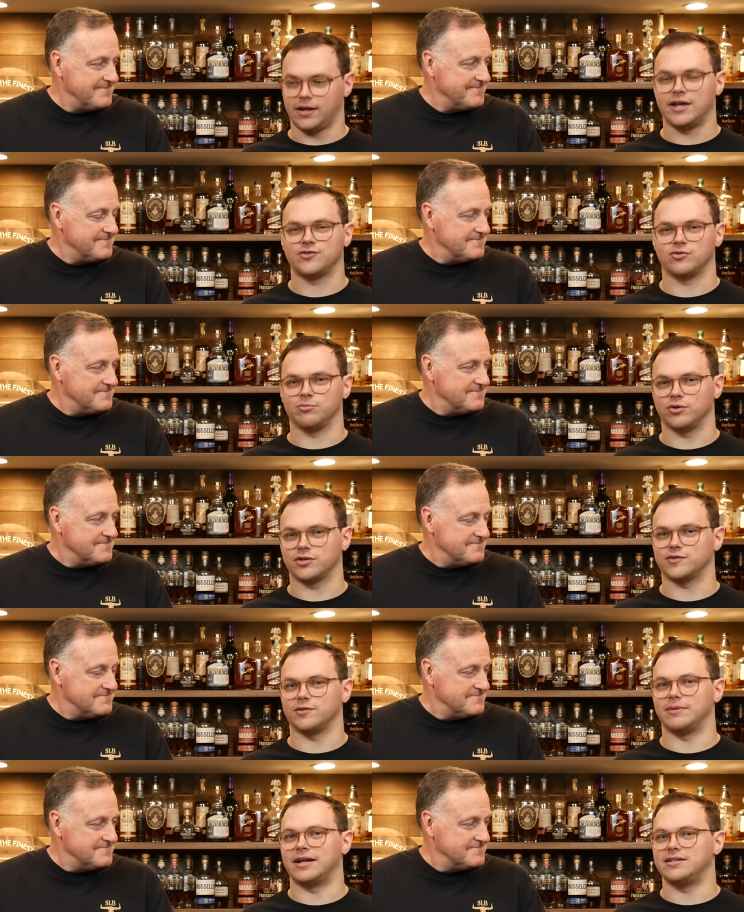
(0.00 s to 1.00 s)
Speaker 1: Ezra Brooks
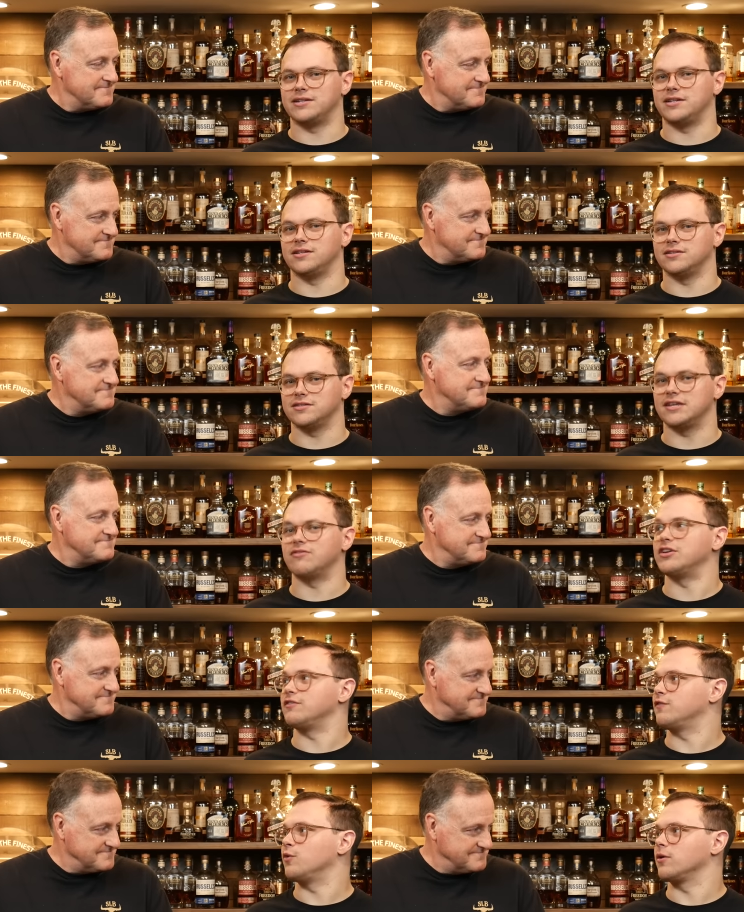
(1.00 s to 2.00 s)
from
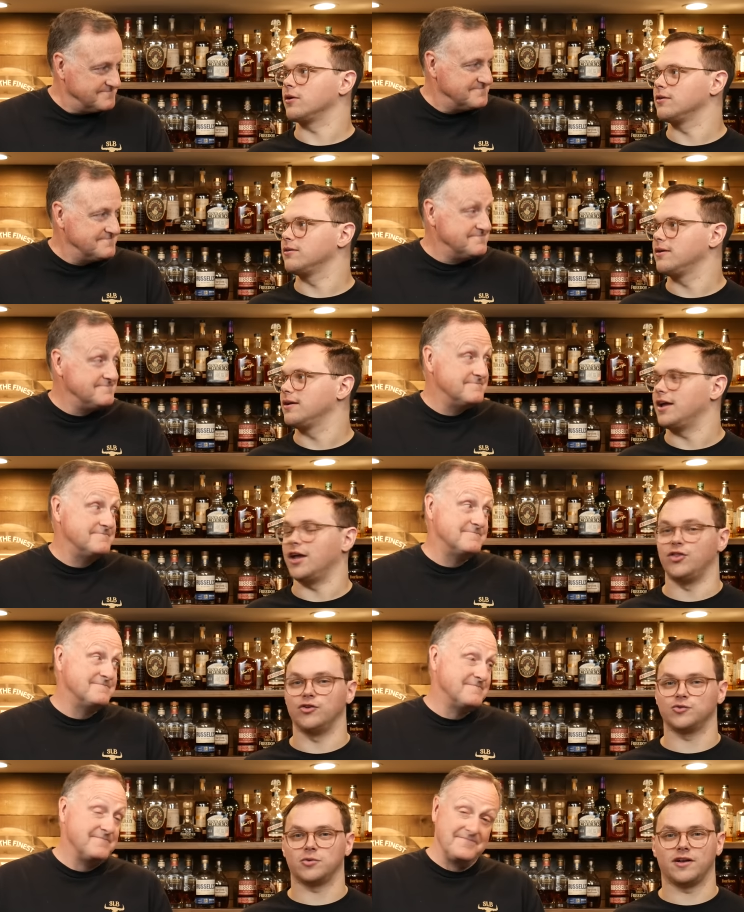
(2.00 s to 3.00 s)
1974, and
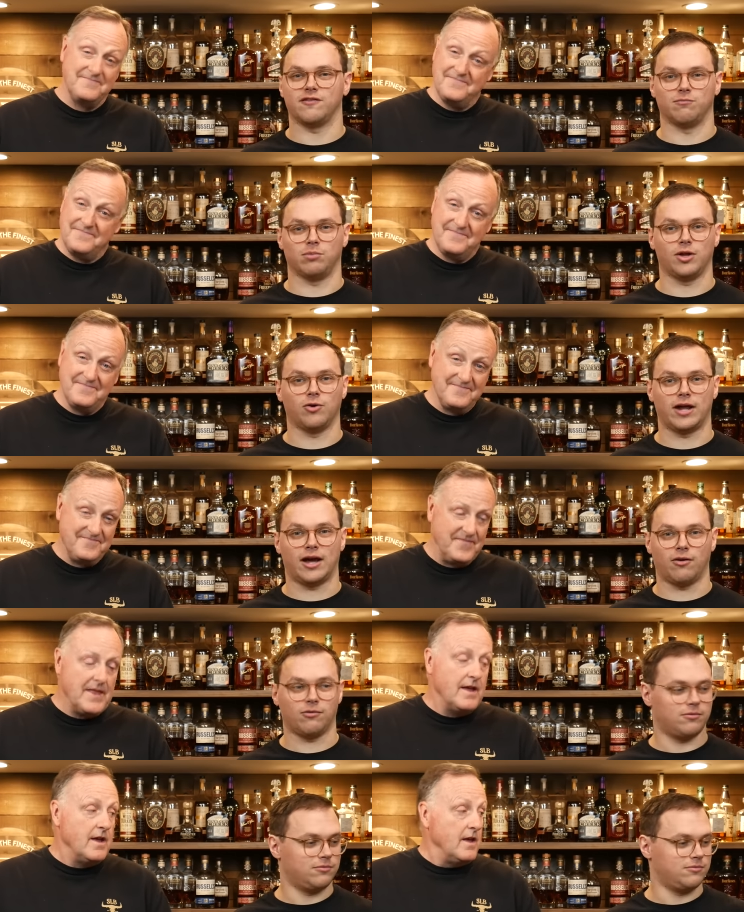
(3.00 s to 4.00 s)
those would have blown
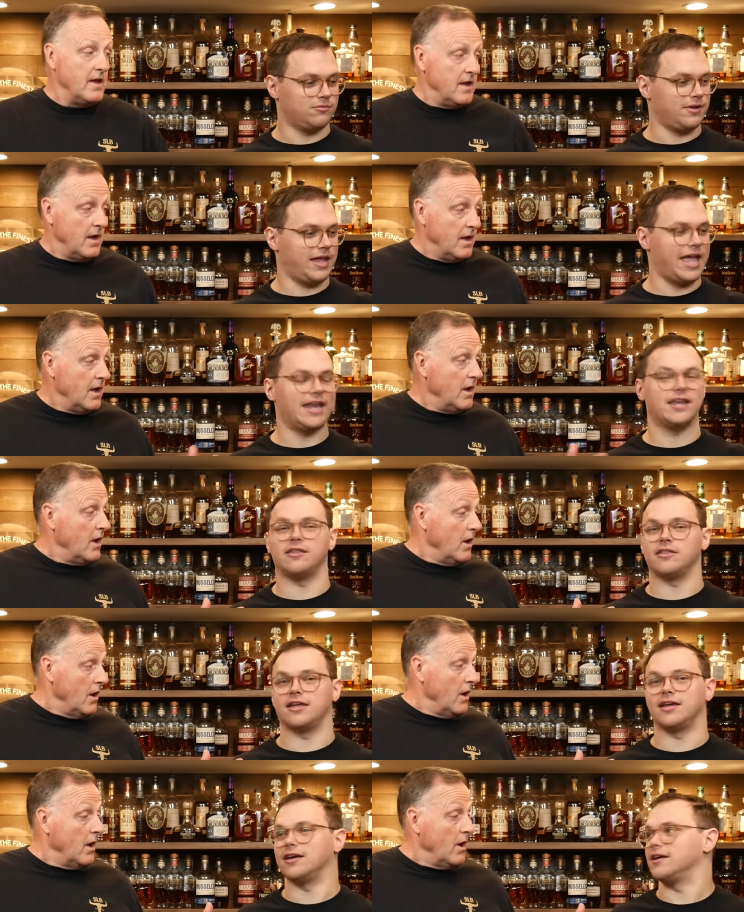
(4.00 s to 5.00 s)
out
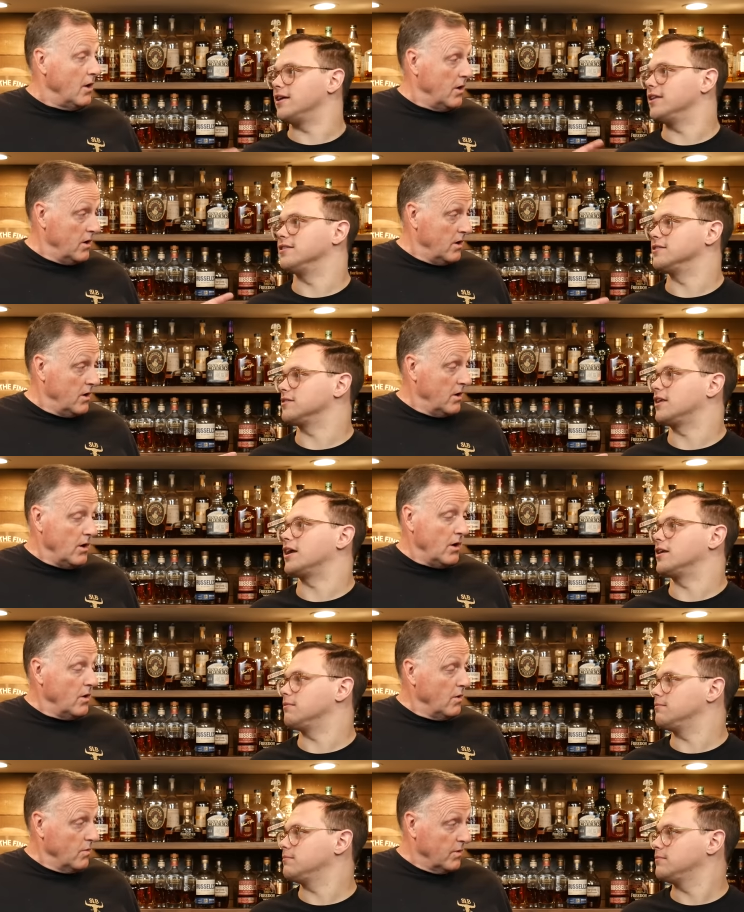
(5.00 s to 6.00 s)
anything in this
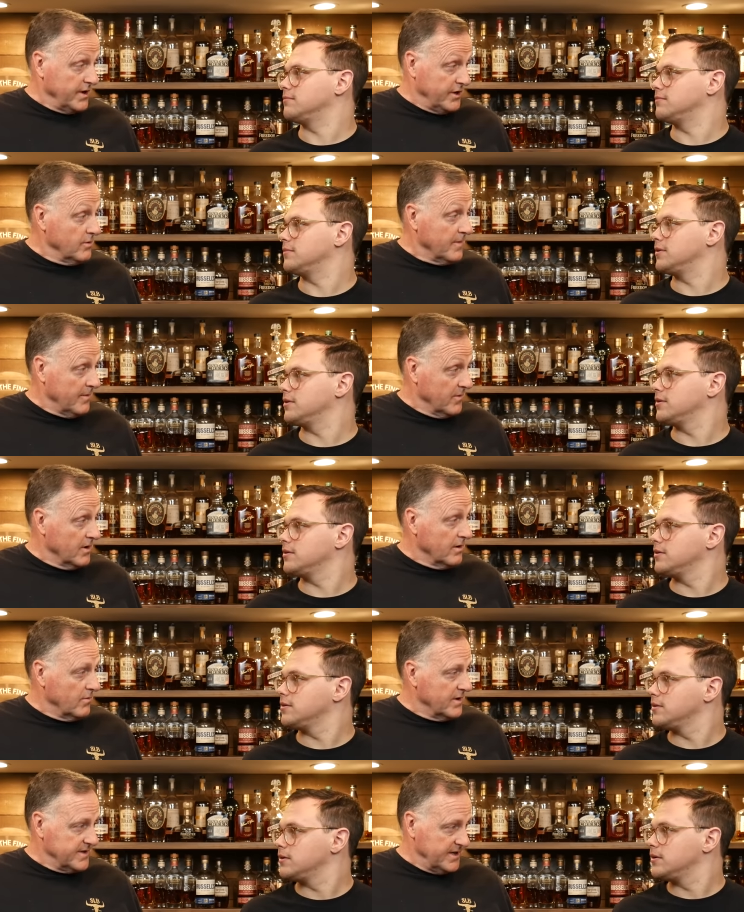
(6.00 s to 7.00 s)
lineup.
Speaker 2: Well, you
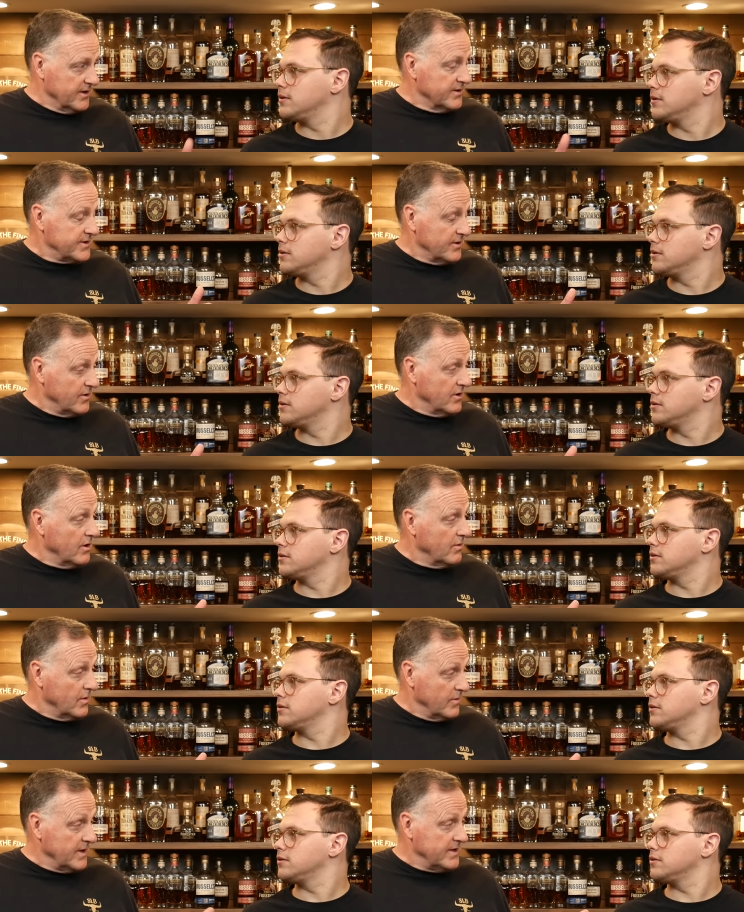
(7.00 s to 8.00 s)
remember what was a year or so ago
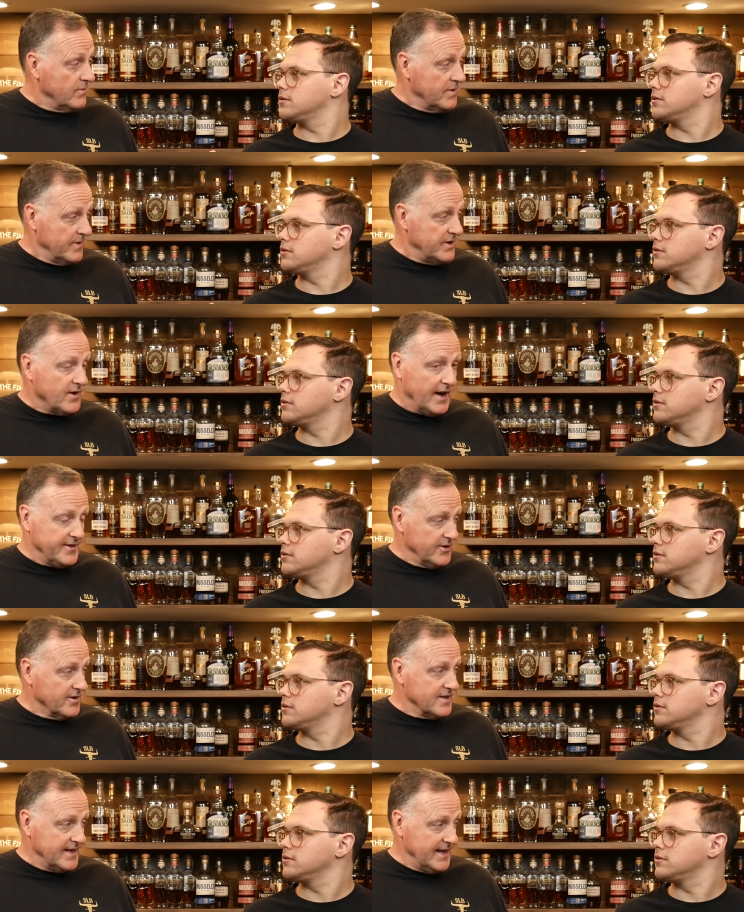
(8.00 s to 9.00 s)
when we when we tried the
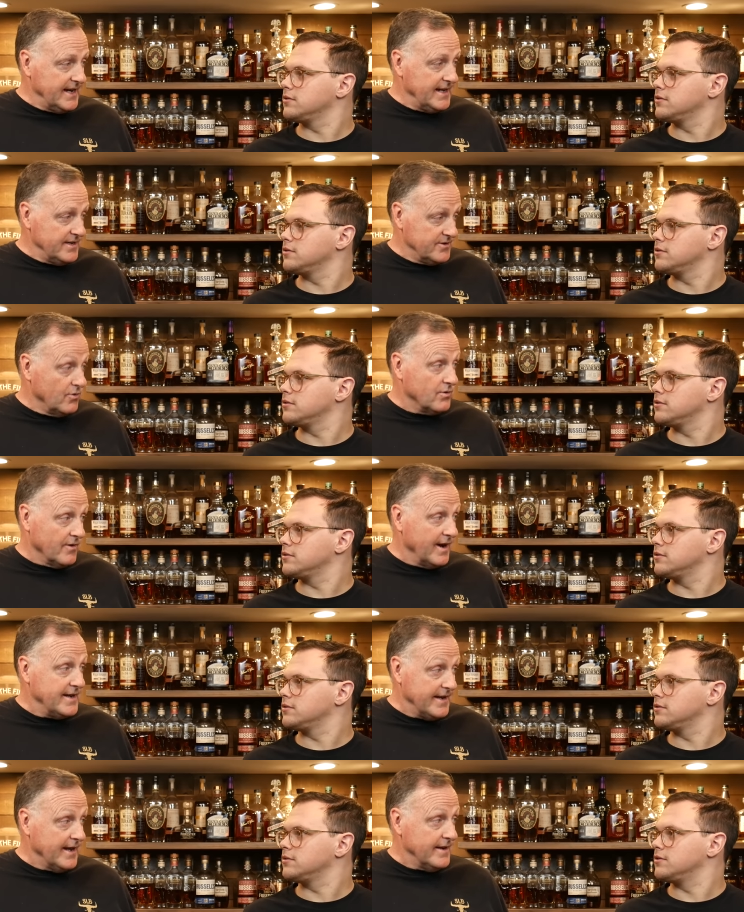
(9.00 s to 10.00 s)
early '80s Old
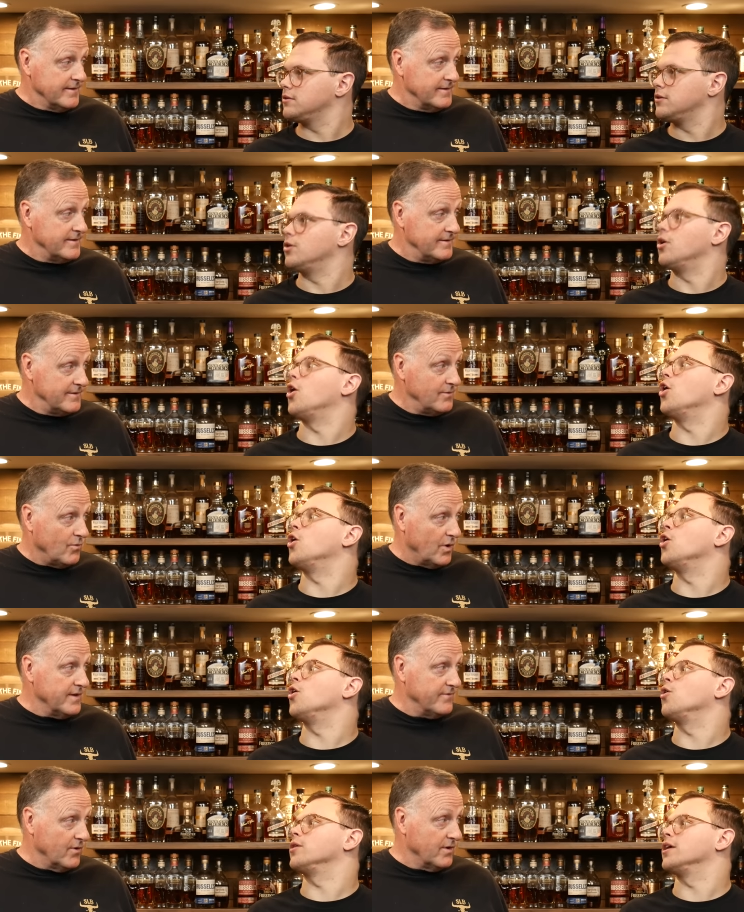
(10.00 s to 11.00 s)
Granddad. Oh,
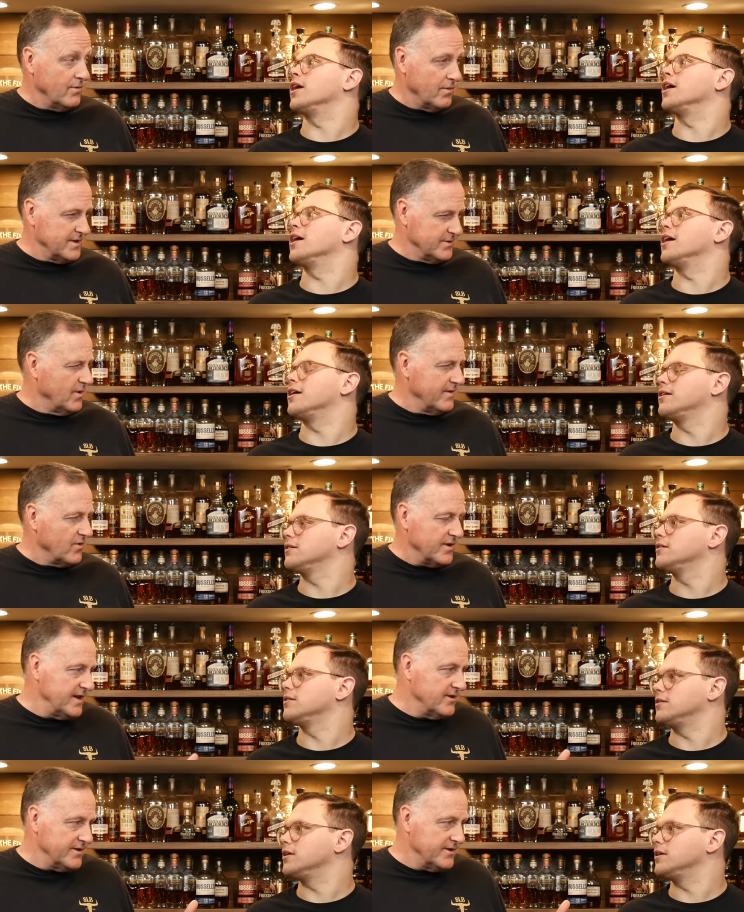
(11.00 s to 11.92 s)
one four, yeah. was it one fourteen or